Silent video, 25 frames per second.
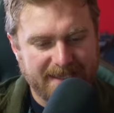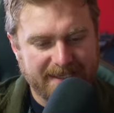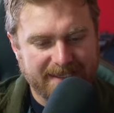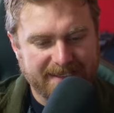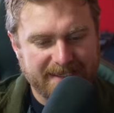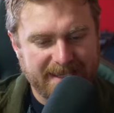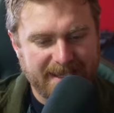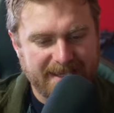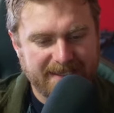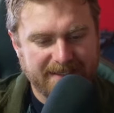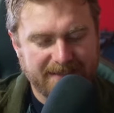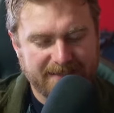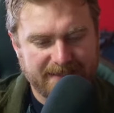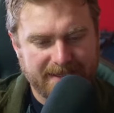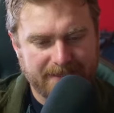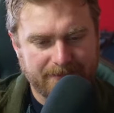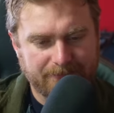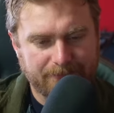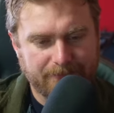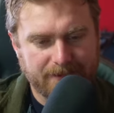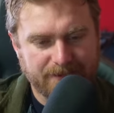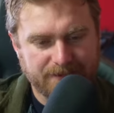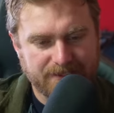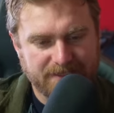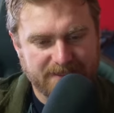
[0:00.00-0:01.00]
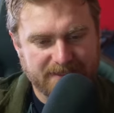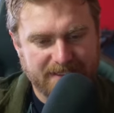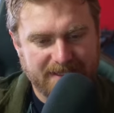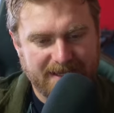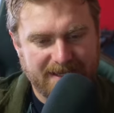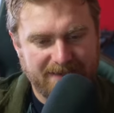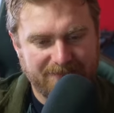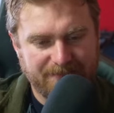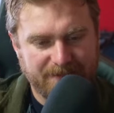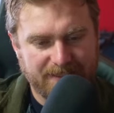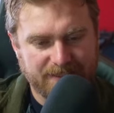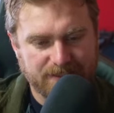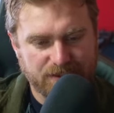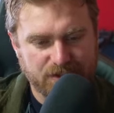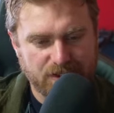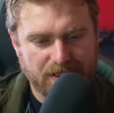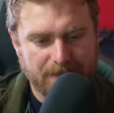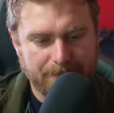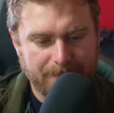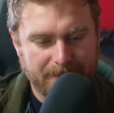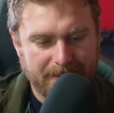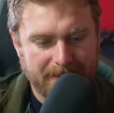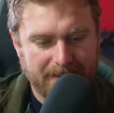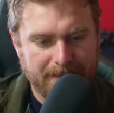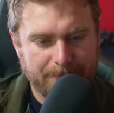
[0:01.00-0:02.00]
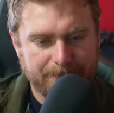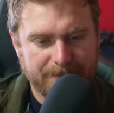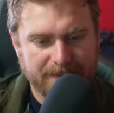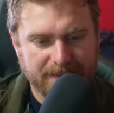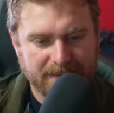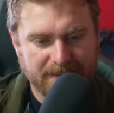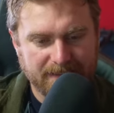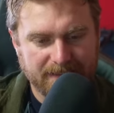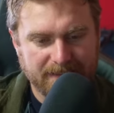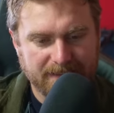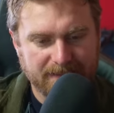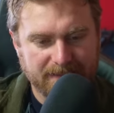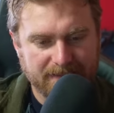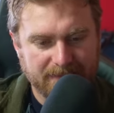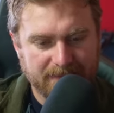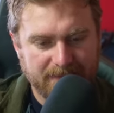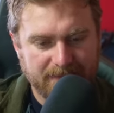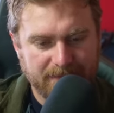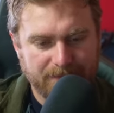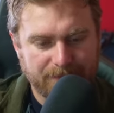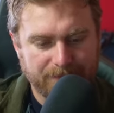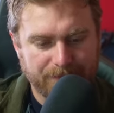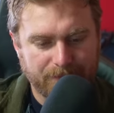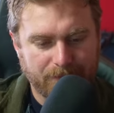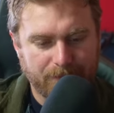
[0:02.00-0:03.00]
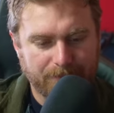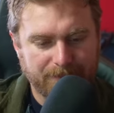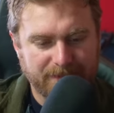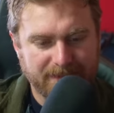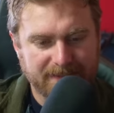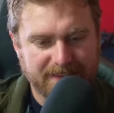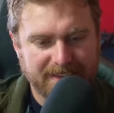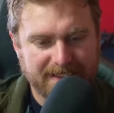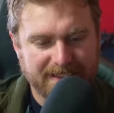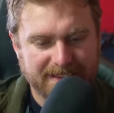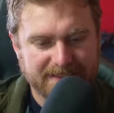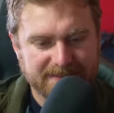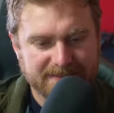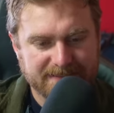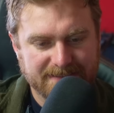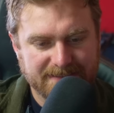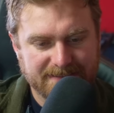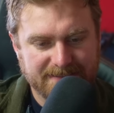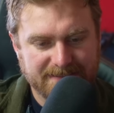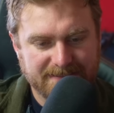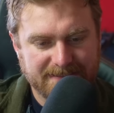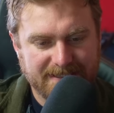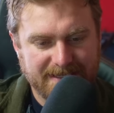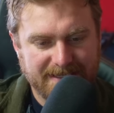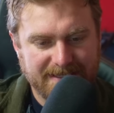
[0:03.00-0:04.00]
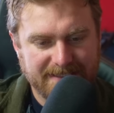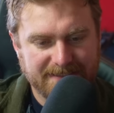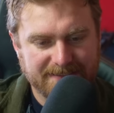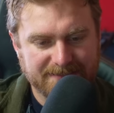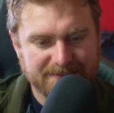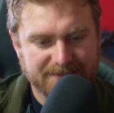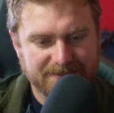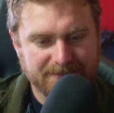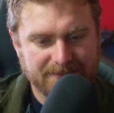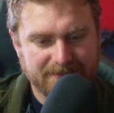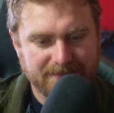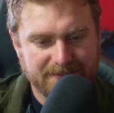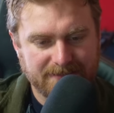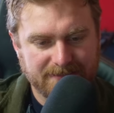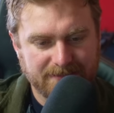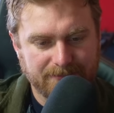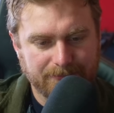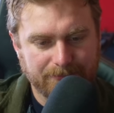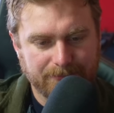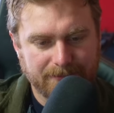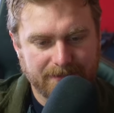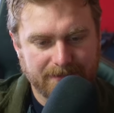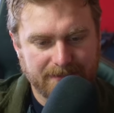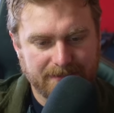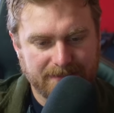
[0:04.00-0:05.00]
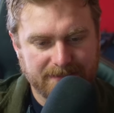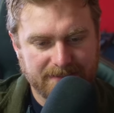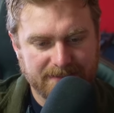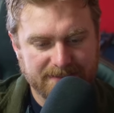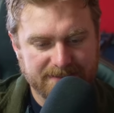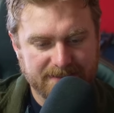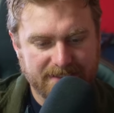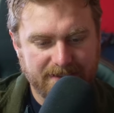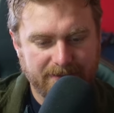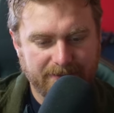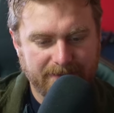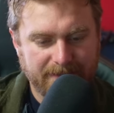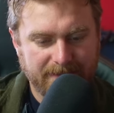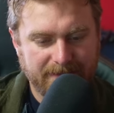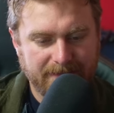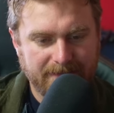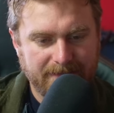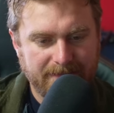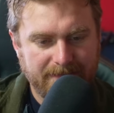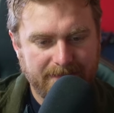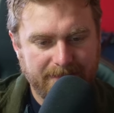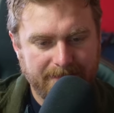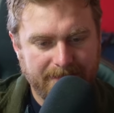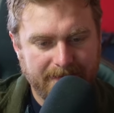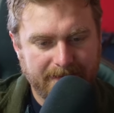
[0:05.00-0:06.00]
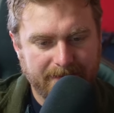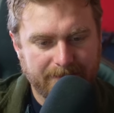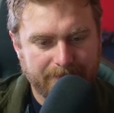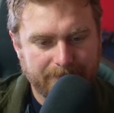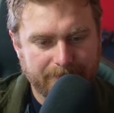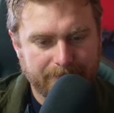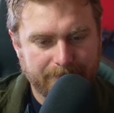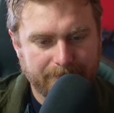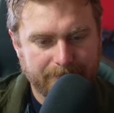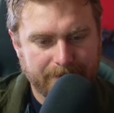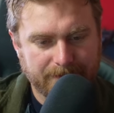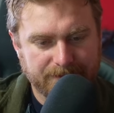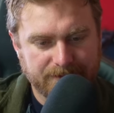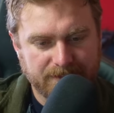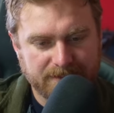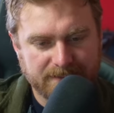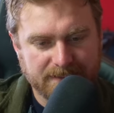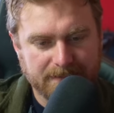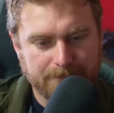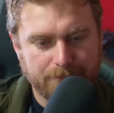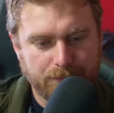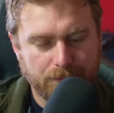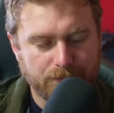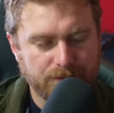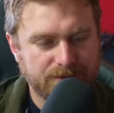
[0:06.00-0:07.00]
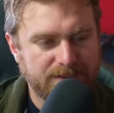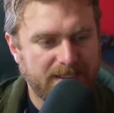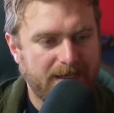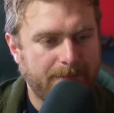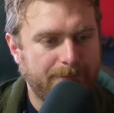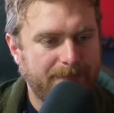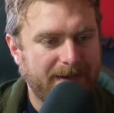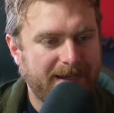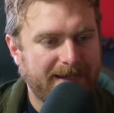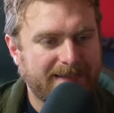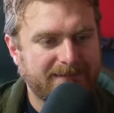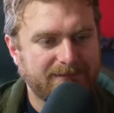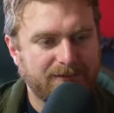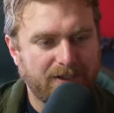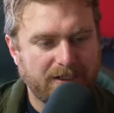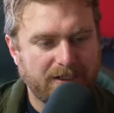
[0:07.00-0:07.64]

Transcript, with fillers: again, that Russia did have a jump up here from the last day. So look at this area that Russia did push that back,